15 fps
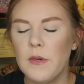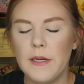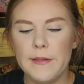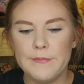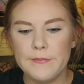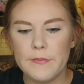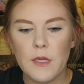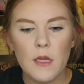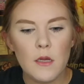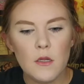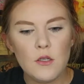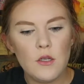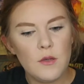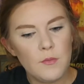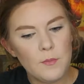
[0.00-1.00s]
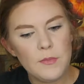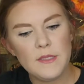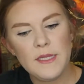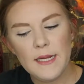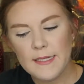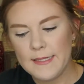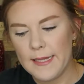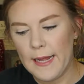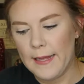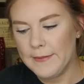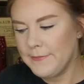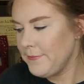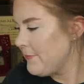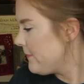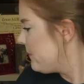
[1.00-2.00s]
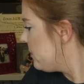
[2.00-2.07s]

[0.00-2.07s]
But besides that,